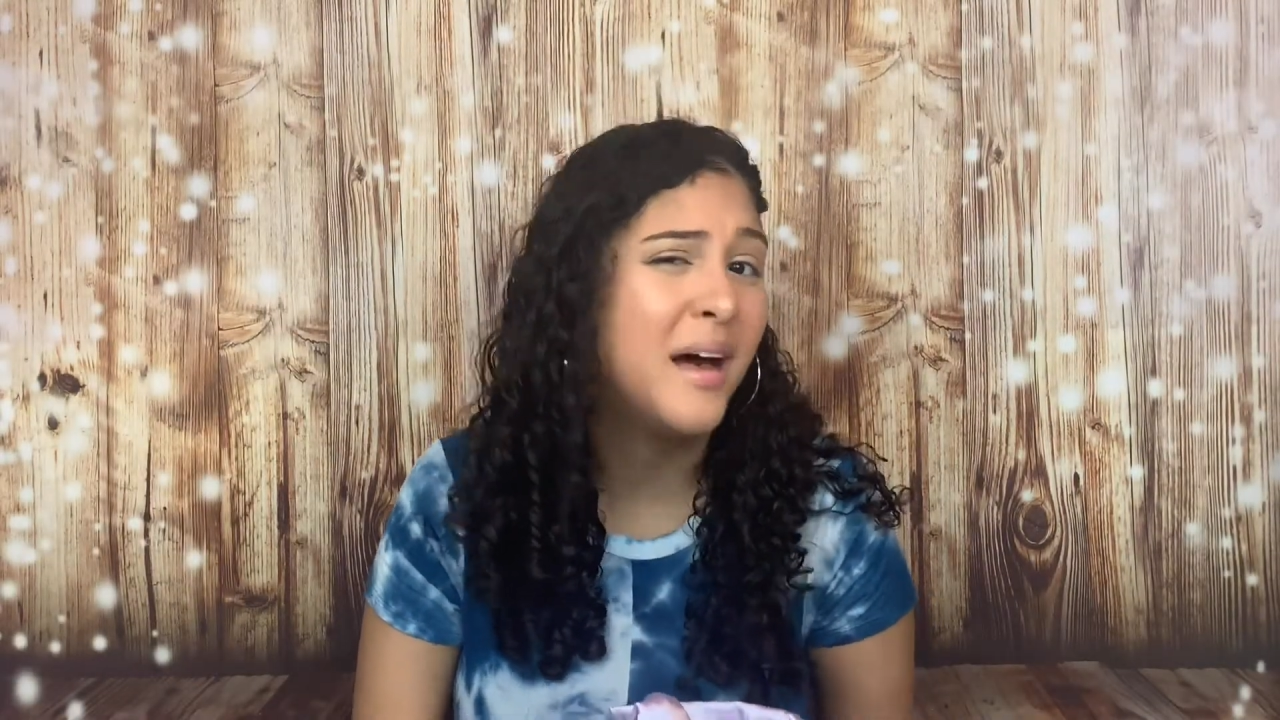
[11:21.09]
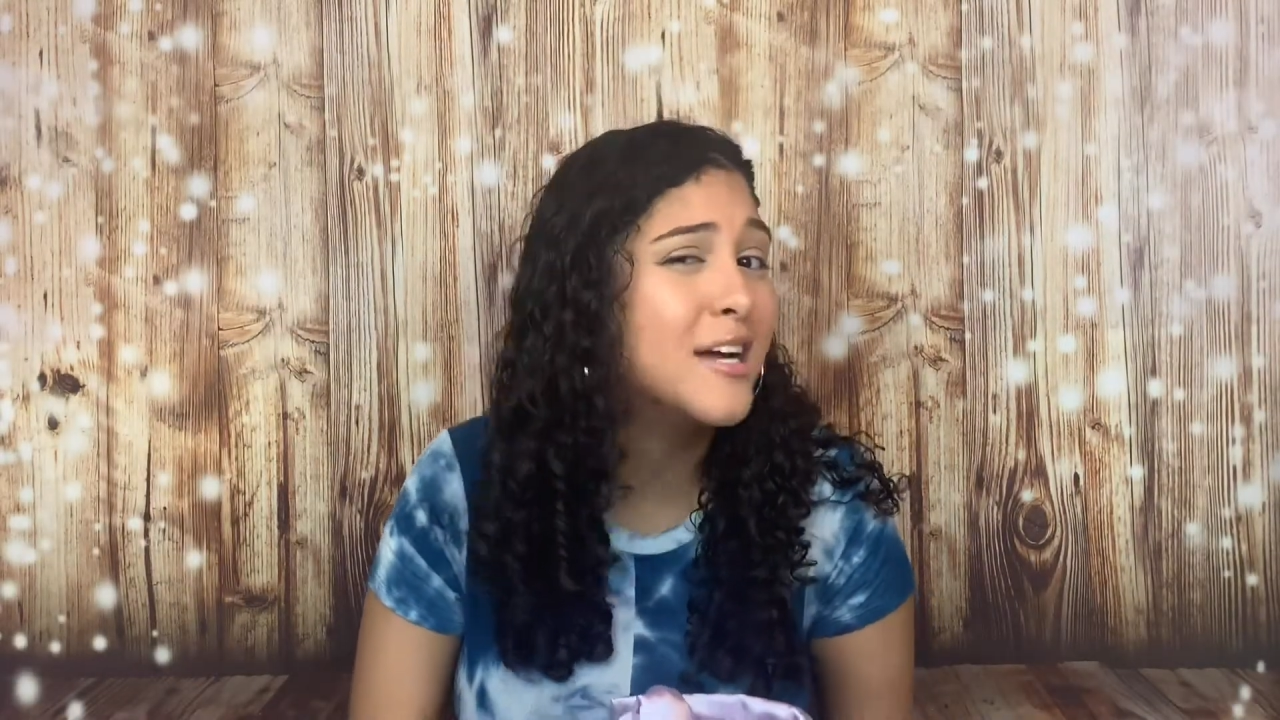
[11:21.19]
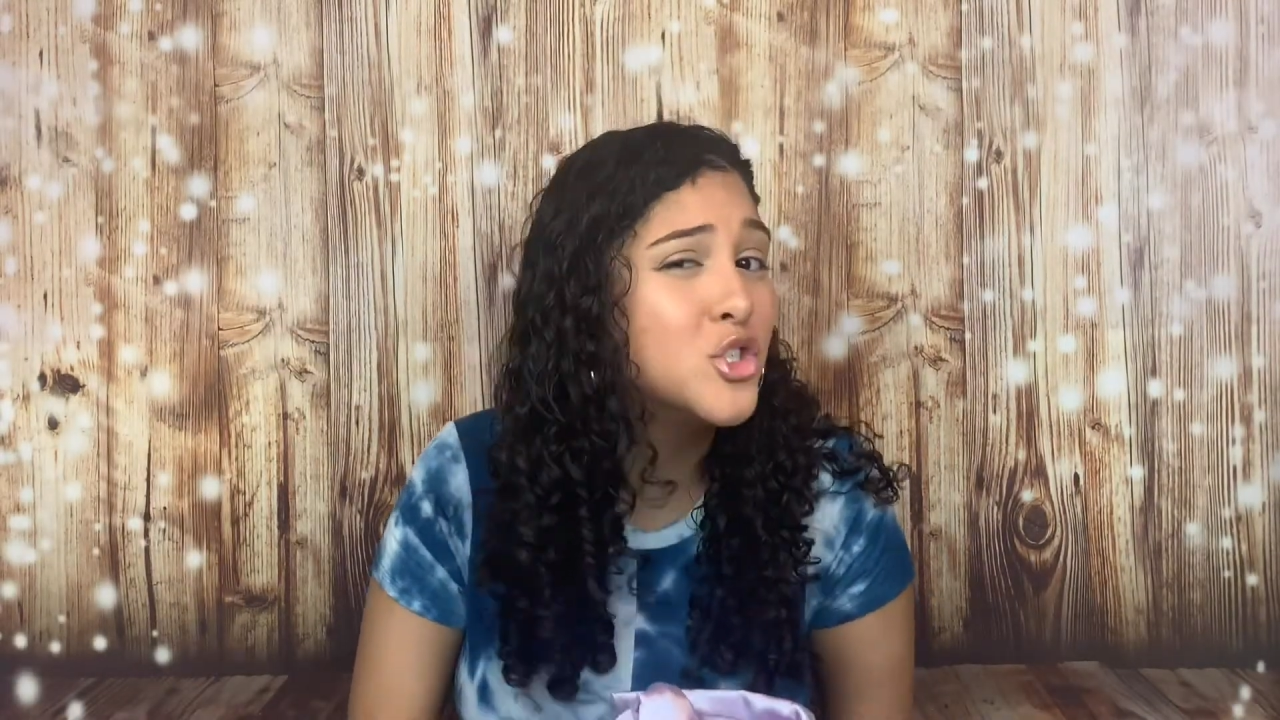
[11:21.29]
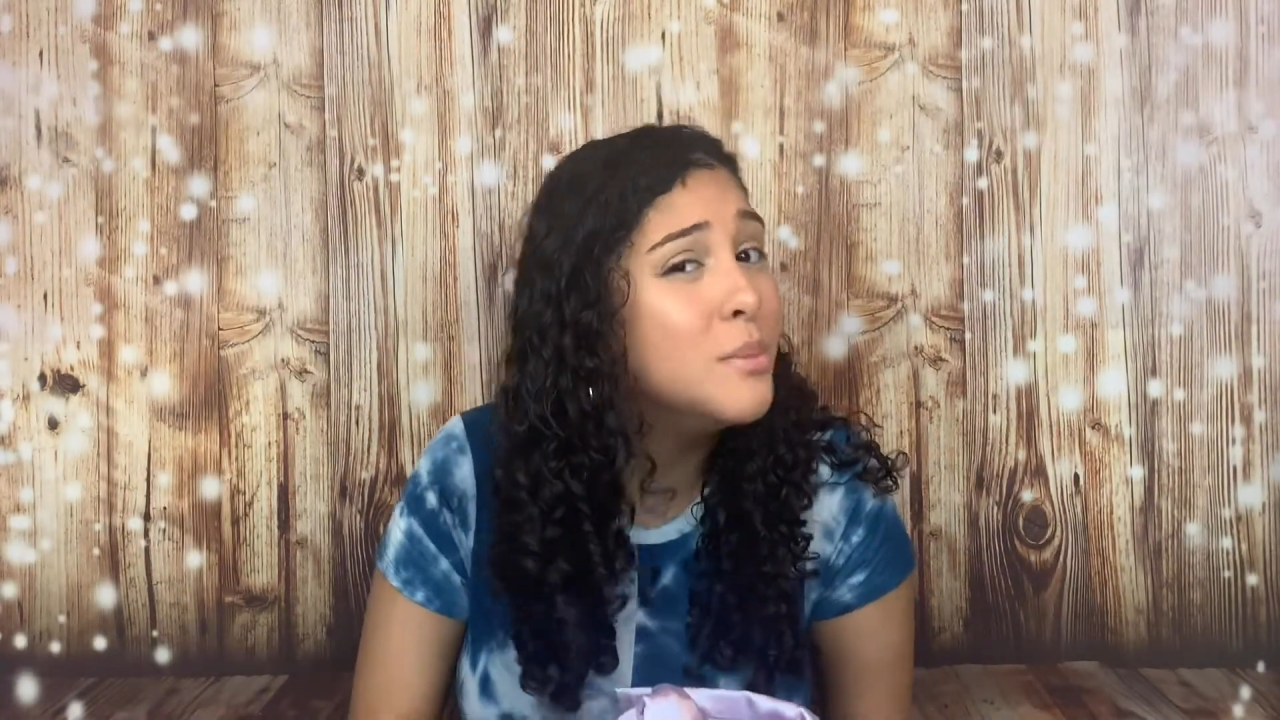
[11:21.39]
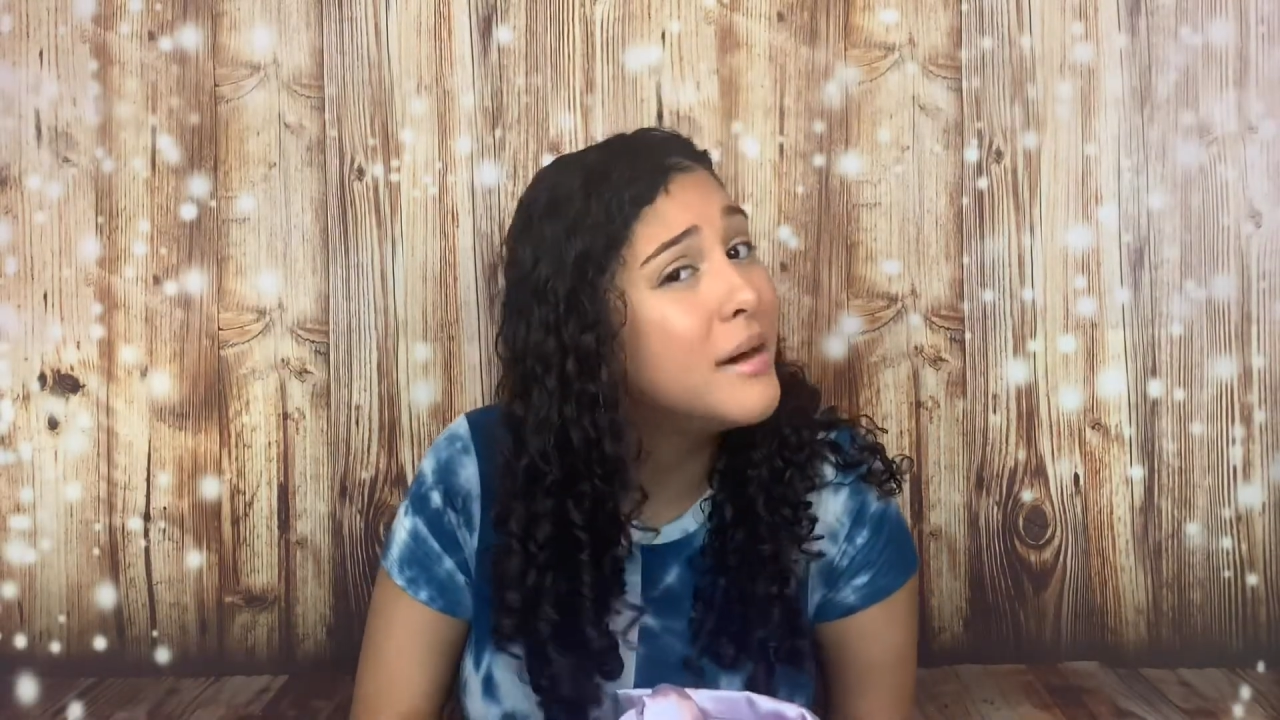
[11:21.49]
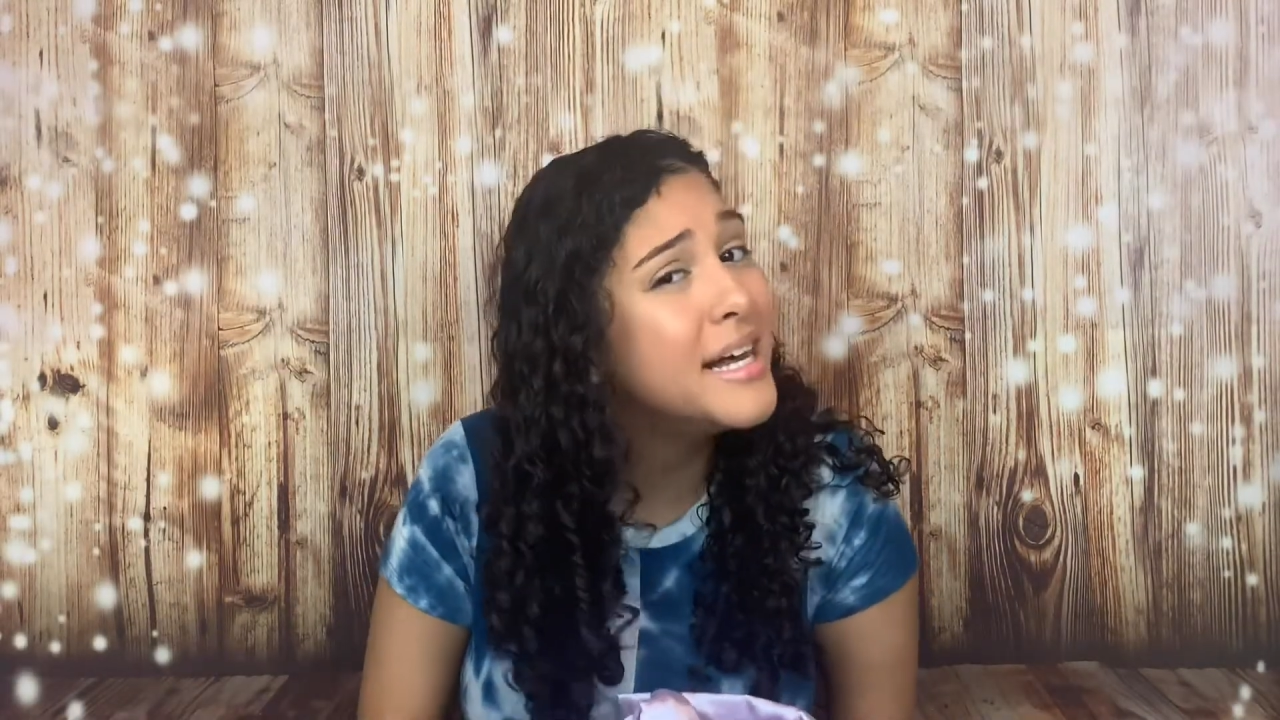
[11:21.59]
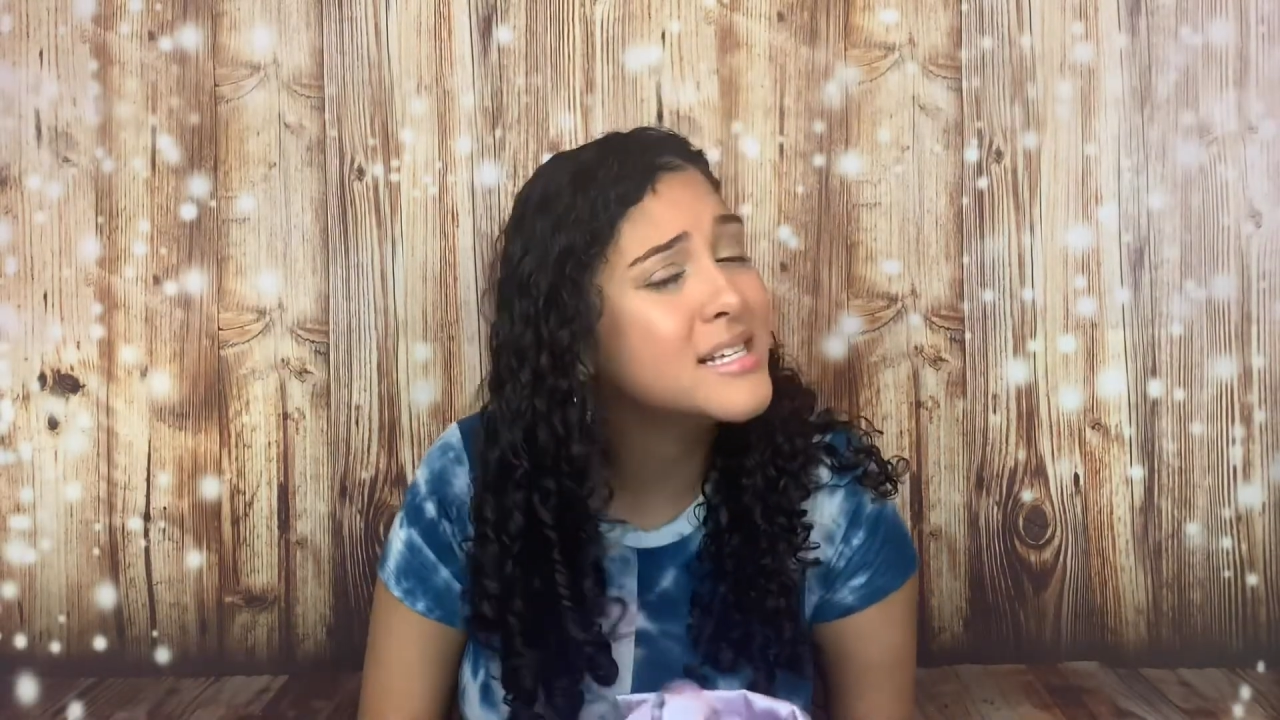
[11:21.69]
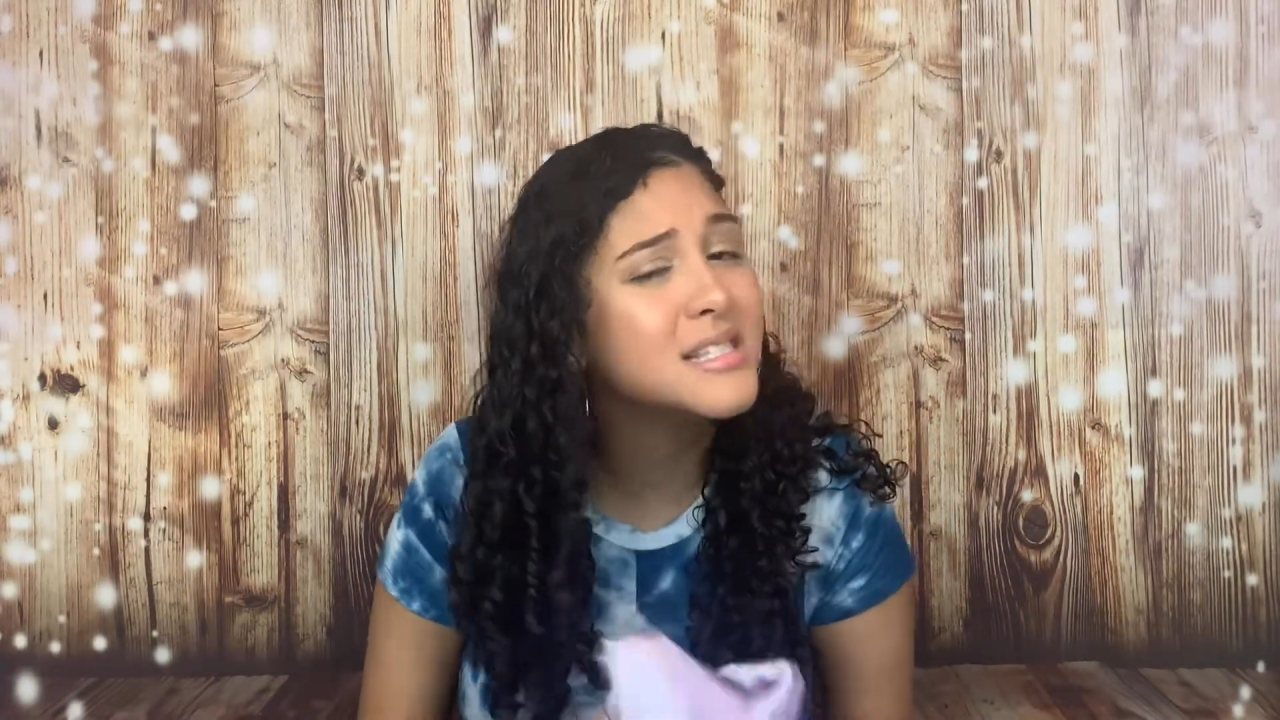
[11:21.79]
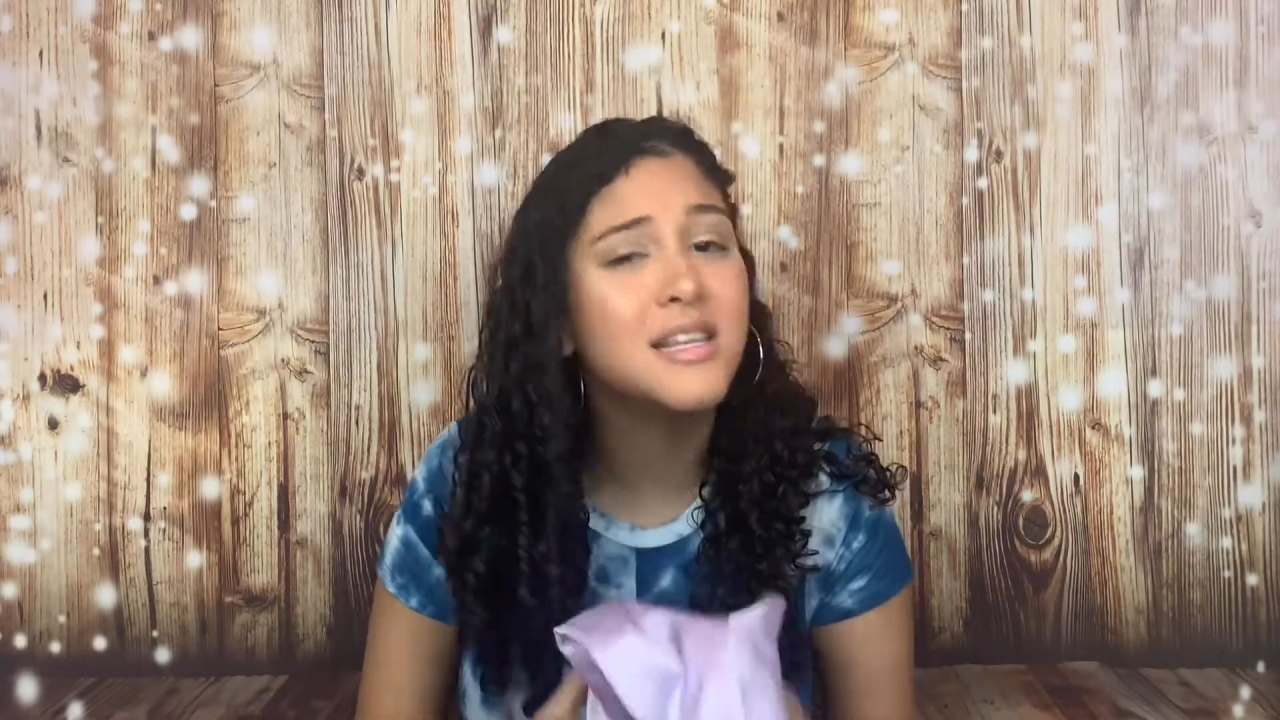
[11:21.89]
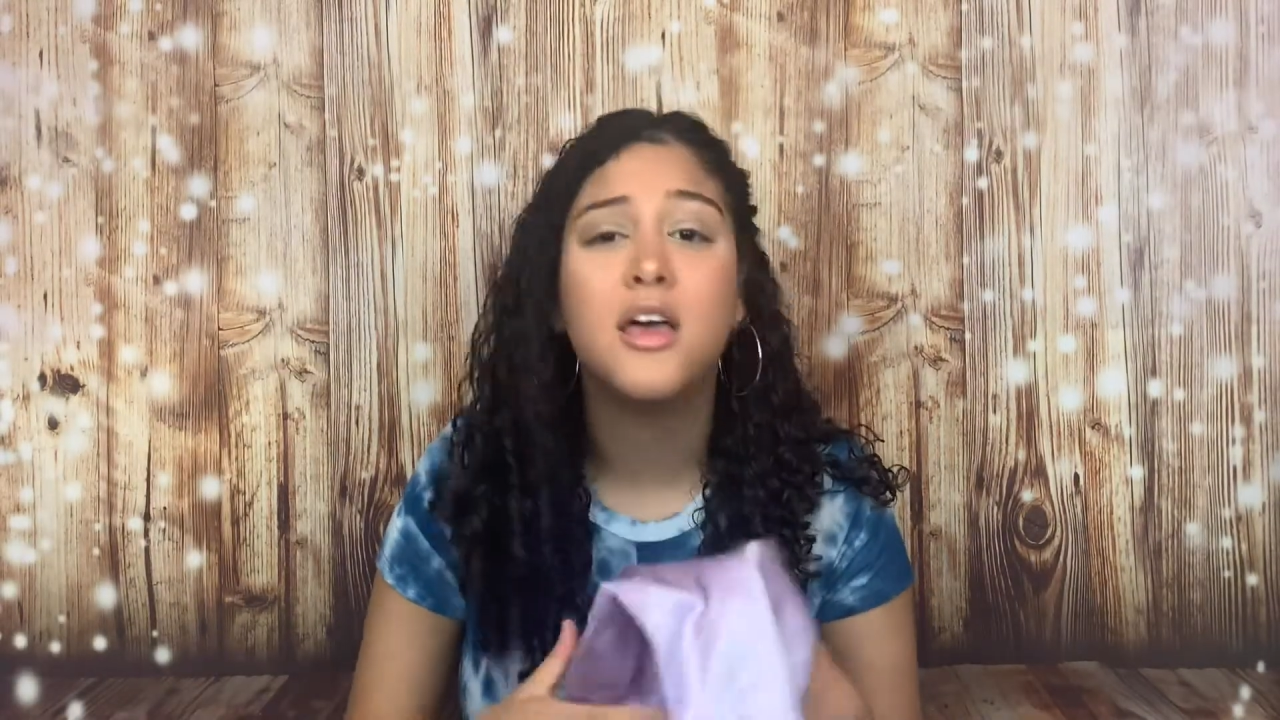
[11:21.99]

extra bucks.